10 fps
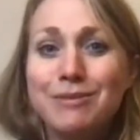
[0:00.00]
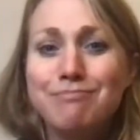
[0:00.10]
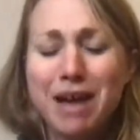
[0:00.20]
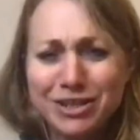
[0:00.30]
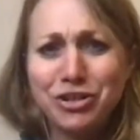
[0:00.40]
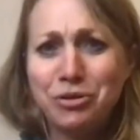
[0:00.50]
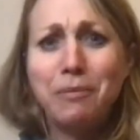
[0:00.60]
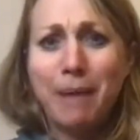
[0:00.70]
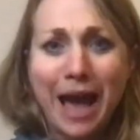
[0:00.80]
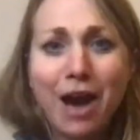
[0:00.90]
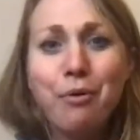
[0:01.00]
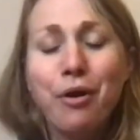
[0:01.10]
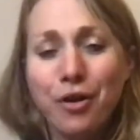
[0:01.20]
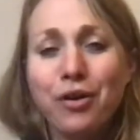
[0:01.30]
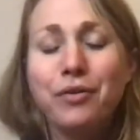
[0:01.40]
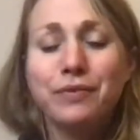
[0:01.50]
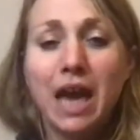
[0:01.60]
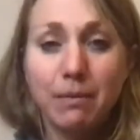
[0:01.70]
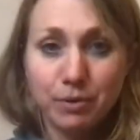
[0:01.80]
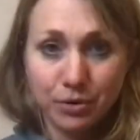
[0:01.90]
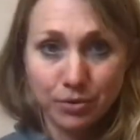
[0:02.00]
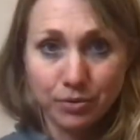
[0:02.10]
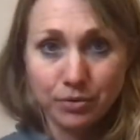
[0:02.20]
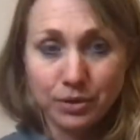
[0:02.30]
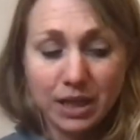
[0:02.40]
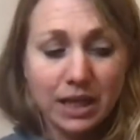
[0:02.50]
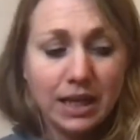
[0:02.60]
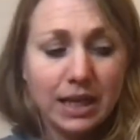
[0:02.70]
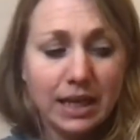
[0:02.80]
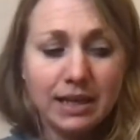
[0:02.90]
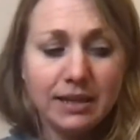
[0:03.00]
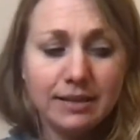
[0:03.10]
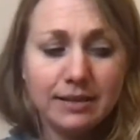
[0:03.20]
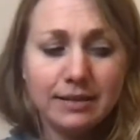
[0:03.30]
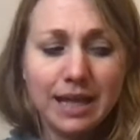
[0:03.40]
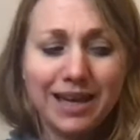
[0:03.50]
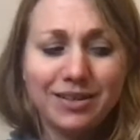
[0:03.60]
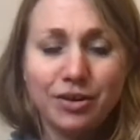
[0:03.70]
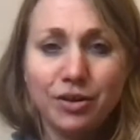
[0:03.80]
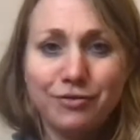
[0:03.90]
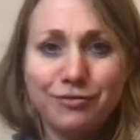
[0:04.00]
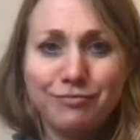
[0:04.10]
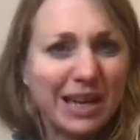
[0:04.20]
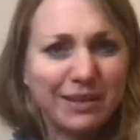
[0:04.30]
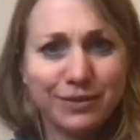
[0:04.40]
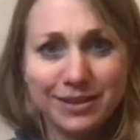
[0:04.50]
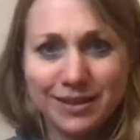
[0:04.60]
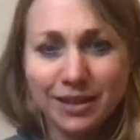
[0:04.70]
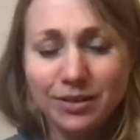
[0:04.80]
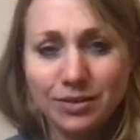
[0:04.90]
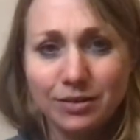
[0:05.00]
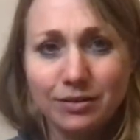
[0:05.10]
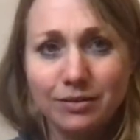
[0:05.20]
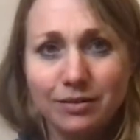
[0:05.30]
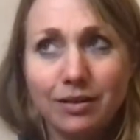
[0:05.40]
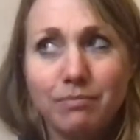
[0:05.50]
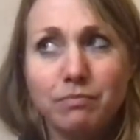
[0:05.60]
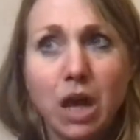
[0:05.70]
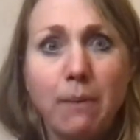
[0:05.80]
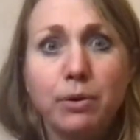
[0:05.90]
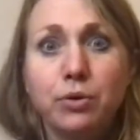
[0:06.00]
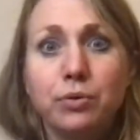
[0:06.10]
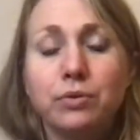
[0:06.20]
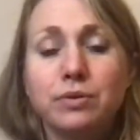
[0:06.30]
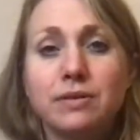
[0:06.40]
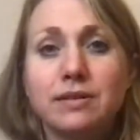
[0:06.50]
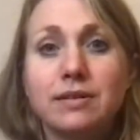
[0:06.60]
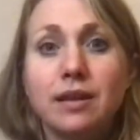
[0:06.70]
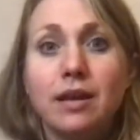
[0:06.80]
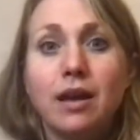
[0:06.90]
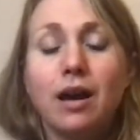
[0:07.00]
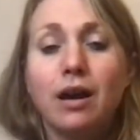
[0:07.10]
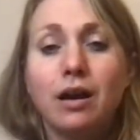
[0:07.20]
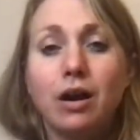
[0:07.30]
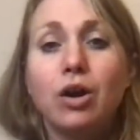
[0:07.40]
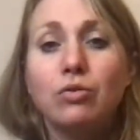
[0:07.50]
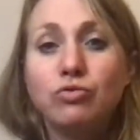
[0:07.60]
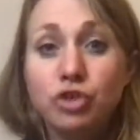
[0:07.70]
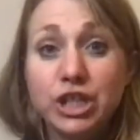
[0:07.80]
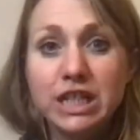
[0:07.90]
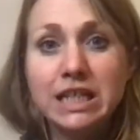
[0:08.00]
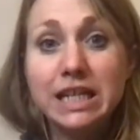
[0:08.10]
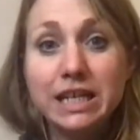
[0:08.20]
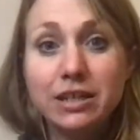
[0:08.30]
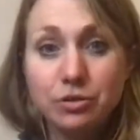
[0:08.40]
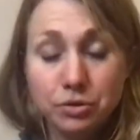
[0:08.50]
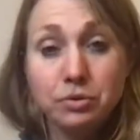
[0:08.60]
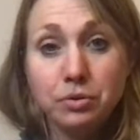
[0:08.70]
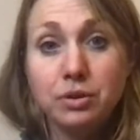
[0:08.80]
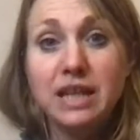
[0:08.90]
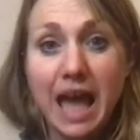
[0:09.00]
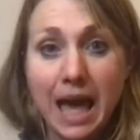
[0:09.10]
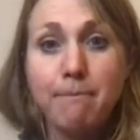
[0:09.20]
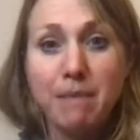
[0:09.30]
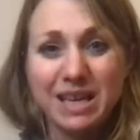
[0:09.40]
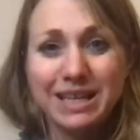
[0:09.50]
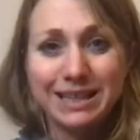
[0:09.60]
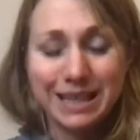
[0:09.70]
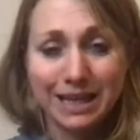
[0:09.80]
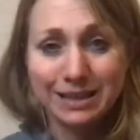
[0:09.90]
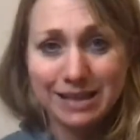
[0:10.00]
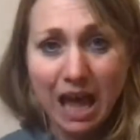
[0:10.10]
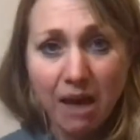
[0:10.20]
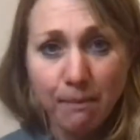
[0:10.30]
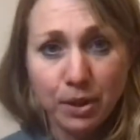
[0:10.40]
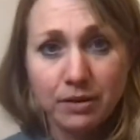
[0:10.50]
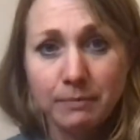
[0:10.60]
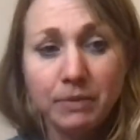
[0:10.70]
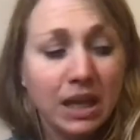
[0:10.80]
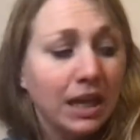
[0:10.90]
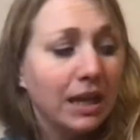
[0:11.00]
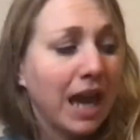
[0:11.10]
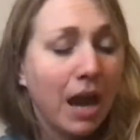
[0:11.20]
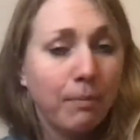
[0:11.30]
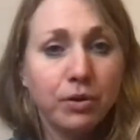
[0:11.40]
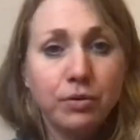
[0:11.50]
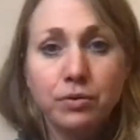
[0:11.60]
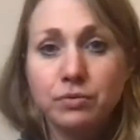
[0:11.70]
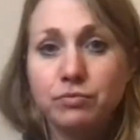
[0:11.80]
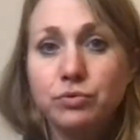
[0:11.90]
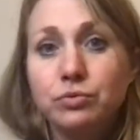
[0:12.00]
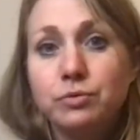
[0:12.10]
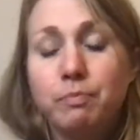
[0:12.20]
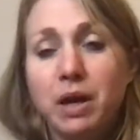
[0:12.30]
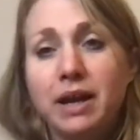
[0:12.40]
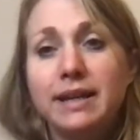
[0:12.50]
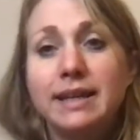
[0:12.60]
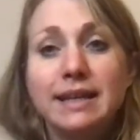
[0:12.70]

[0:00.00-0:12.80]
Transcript: magical power of Capricorn is that of manifestation. Capricorns are really good at making things happen. Capricorn ruled by,